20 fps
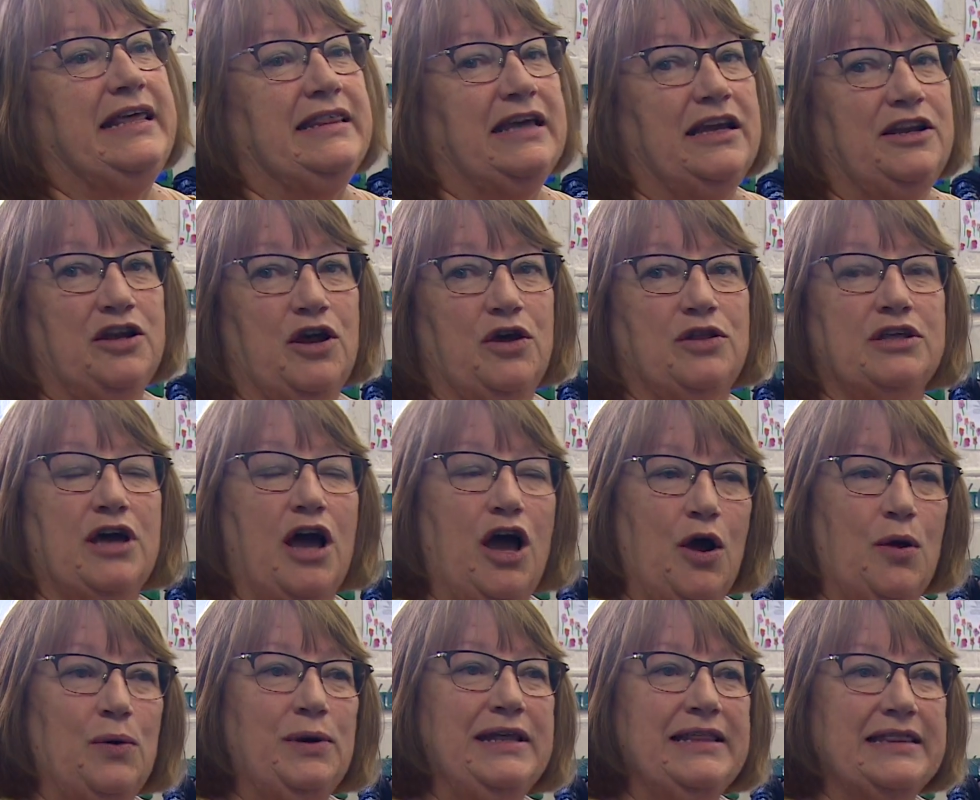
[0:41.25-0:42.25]
They know that
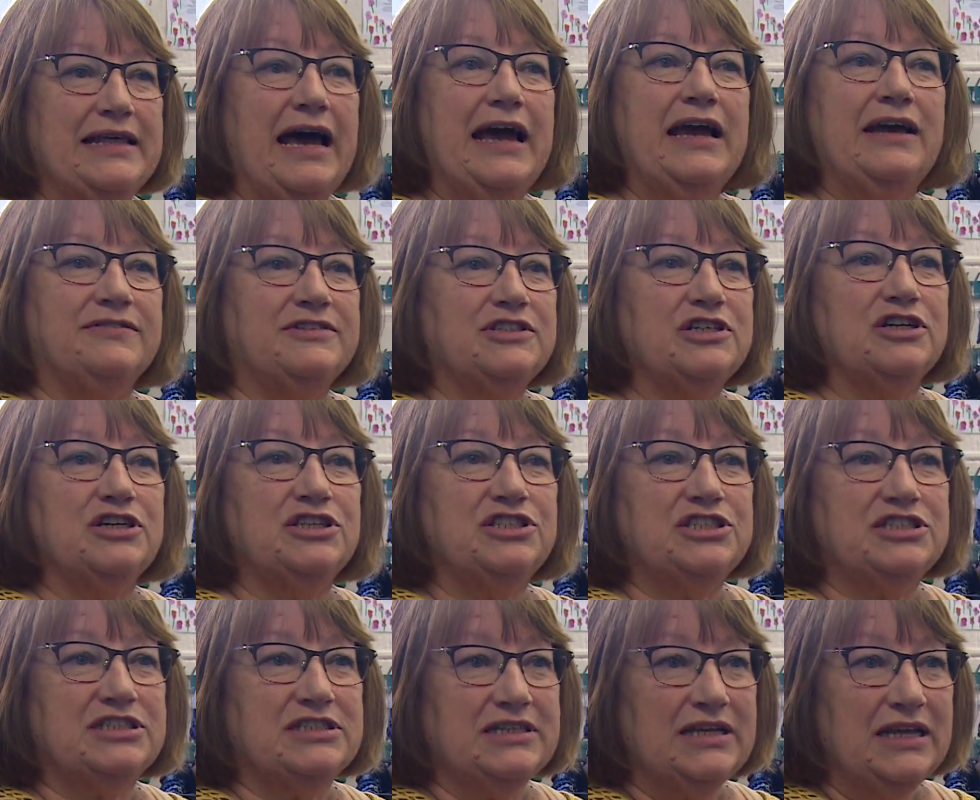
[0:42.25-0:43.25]
only they have
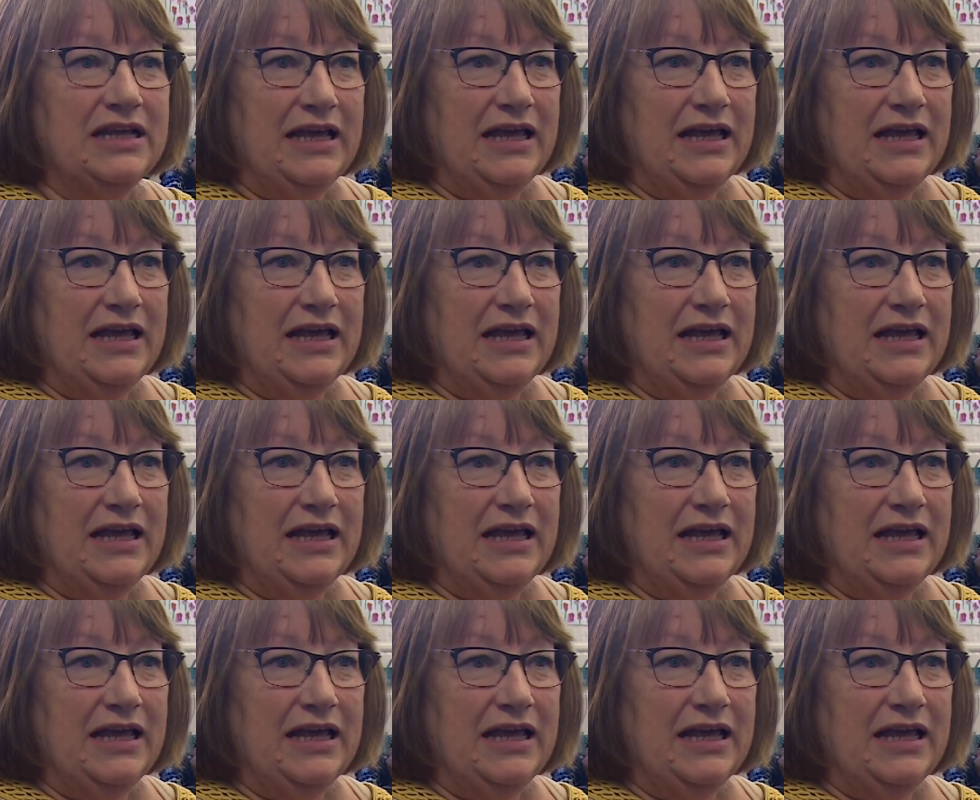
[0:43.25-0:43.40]
touched